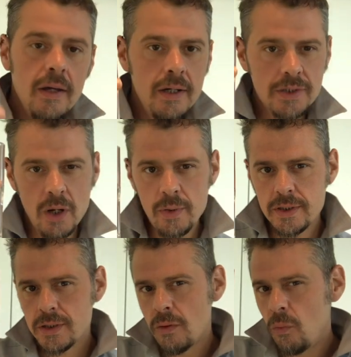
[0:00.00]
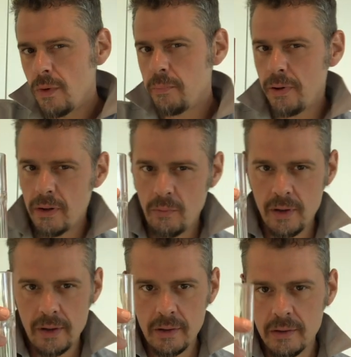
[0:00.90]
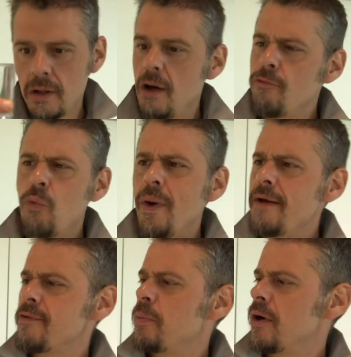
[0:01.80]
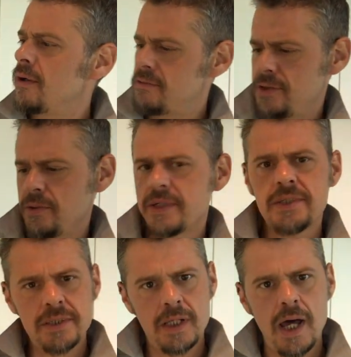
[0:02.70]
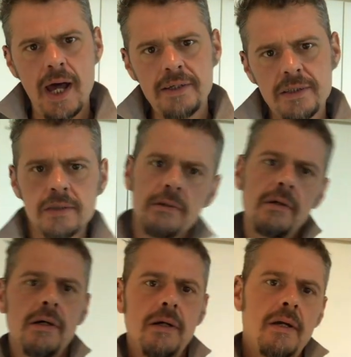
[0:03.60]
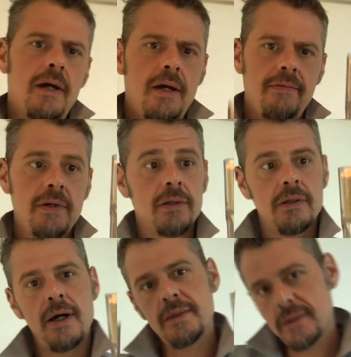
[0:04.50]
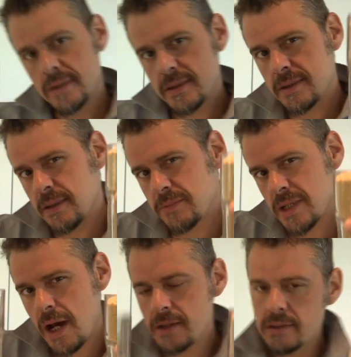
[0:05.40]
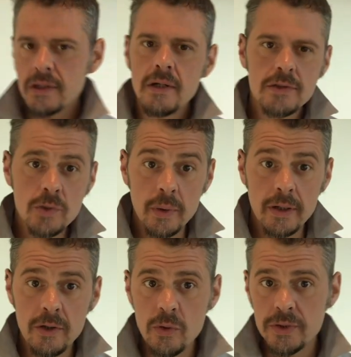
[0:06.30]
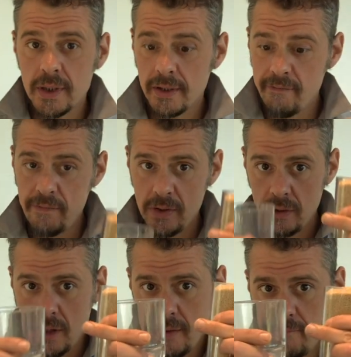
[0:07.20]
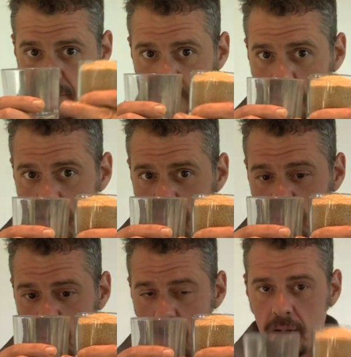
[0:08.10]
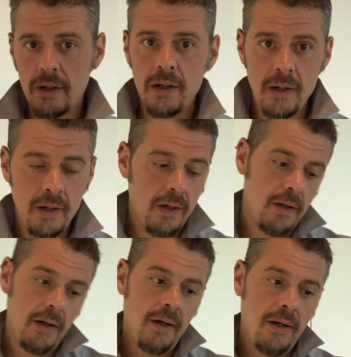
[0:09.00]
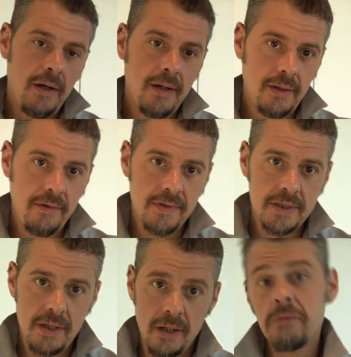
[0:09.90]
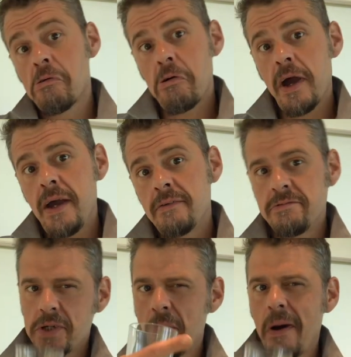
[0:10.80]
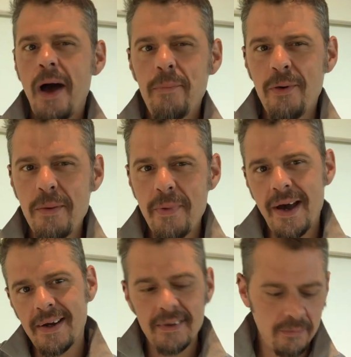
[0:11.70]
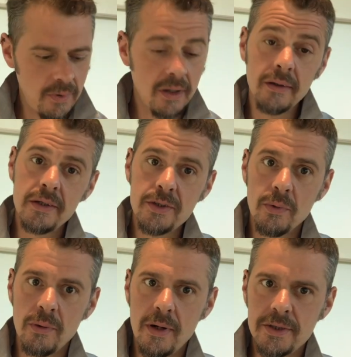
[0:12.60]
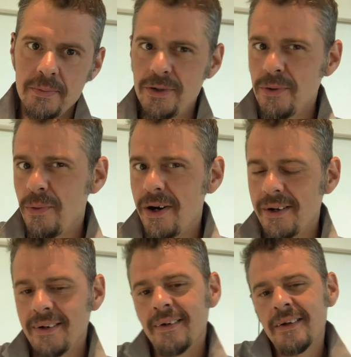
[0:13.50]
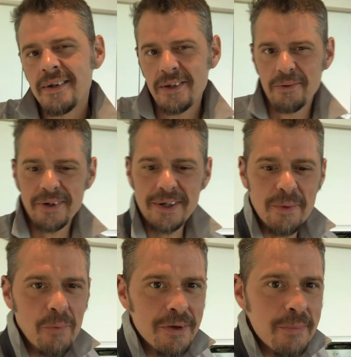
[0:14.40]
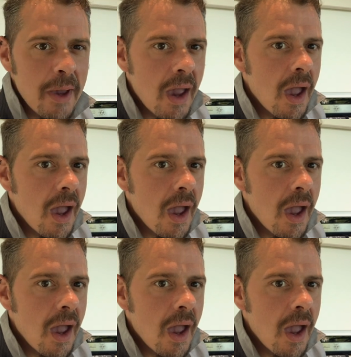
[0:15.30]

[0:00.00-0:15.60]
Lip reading: It's always one part water of whatever part. So this is a glass, and I have another glass that is the same size. So what I'm going to do is I'm going to fill this part full of water, and I'm going to leave this here, okay? So I'll be right back. Well, unless you want to watch me do the water. Want to come with me?